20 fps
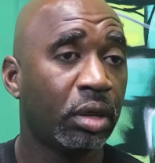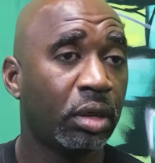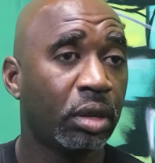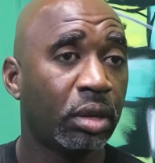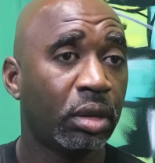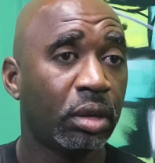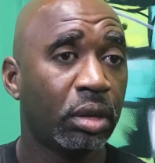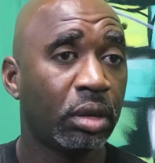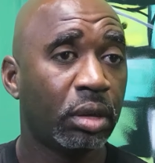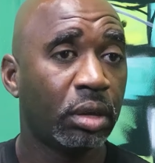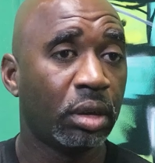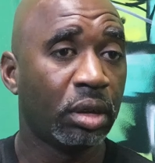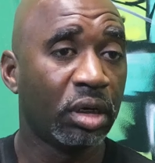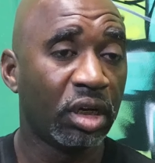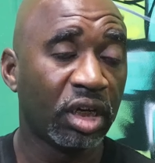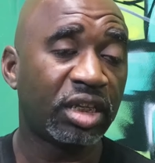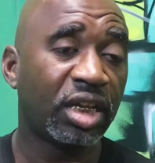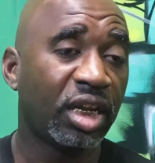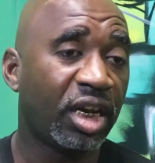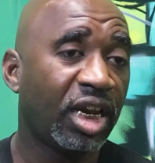Yeah.
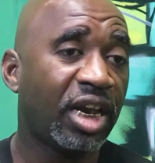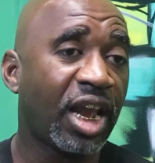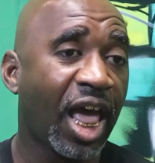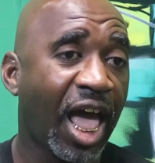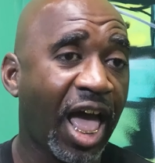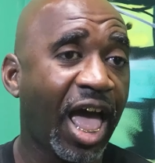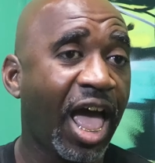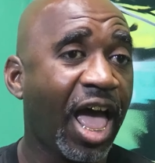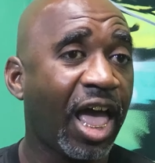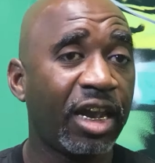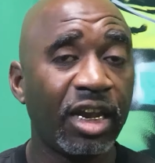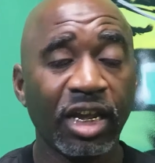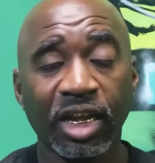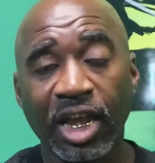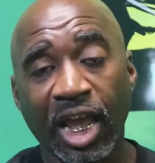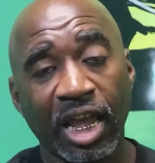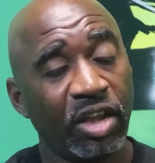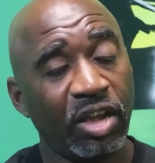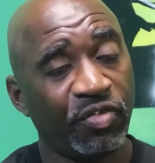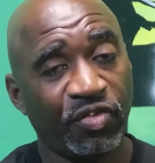Looked it in the eye,
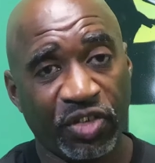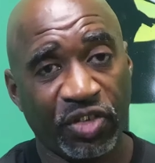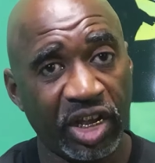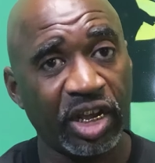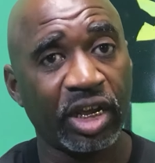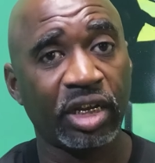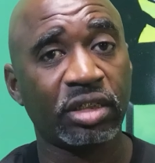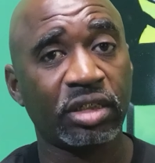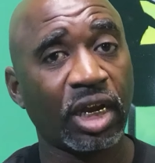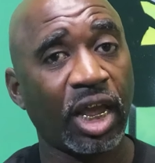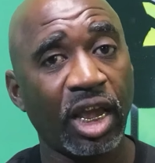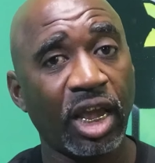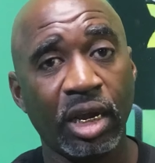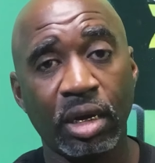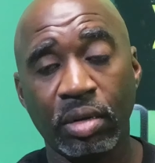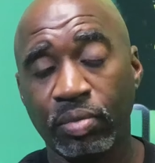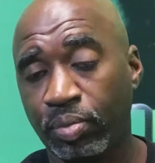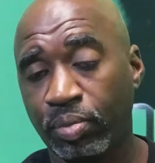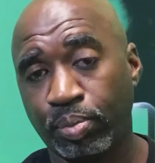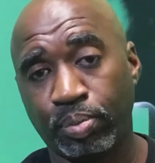nigga, ain't flinch.
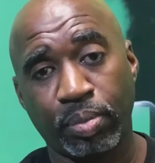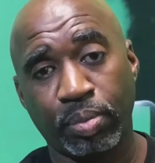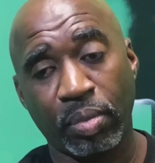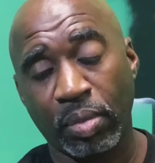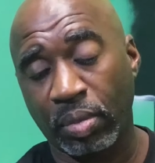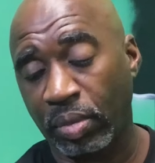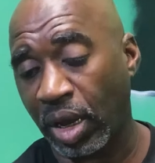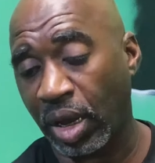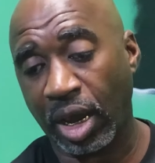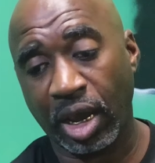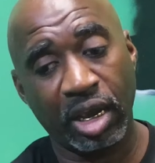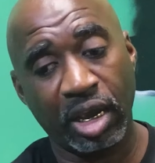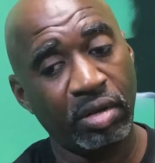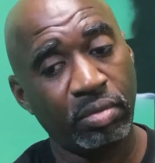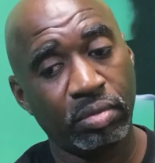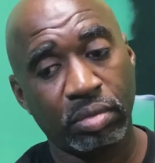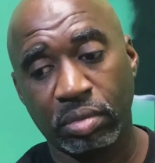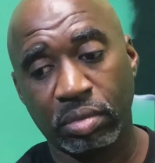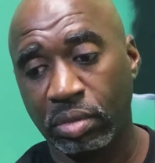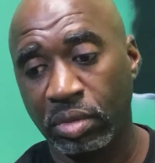I ain't,
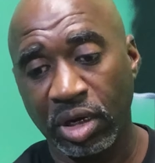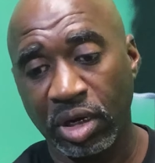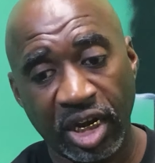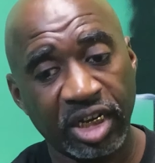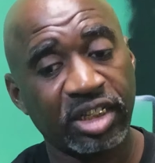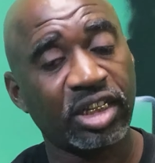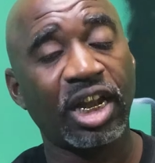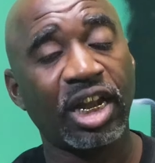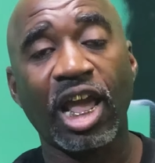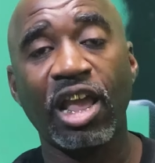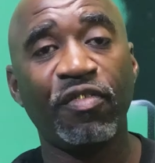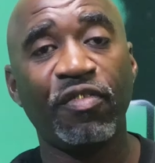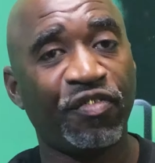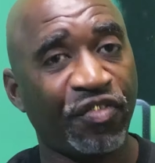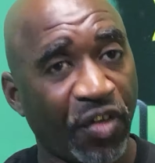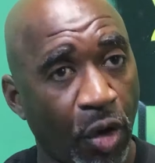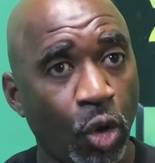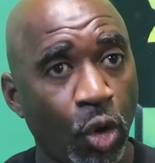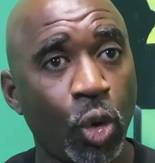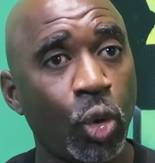ain't nothing. I
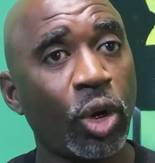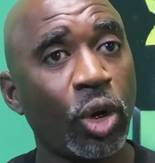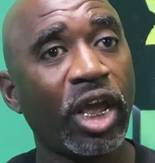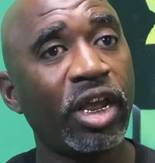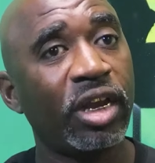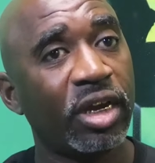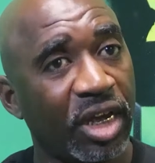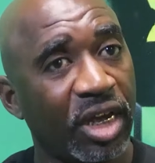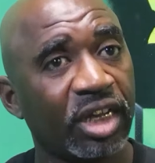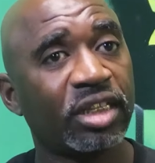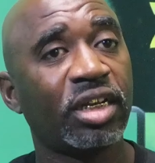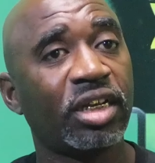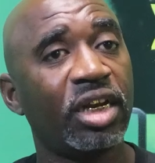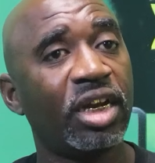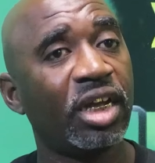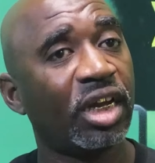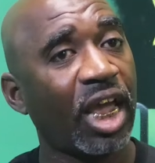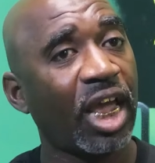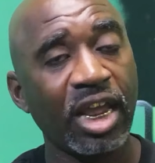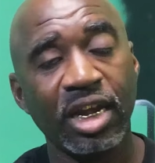ain't fold, I ain't
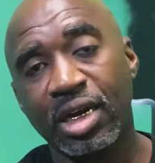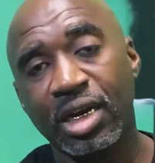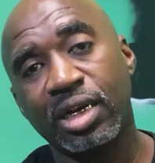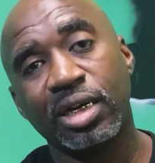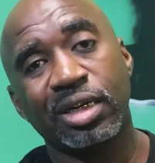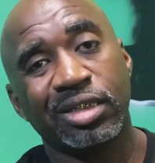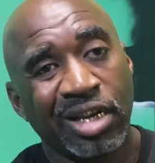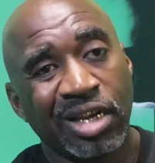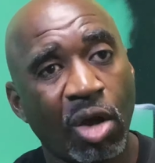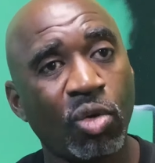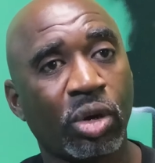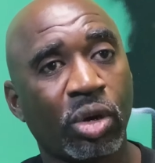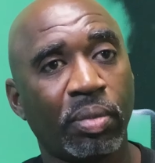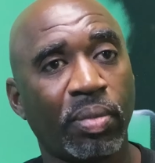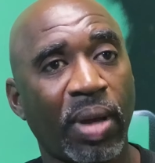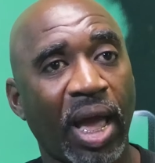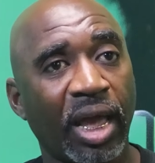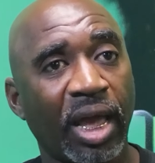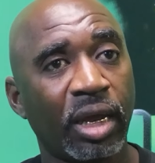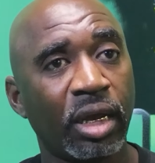nothing. Nigga, ain't nothing to
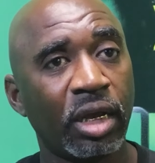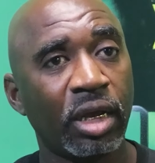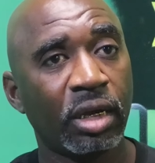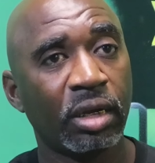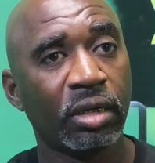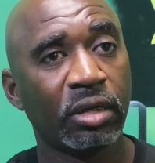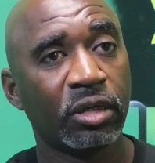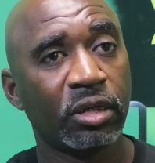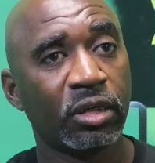talk about.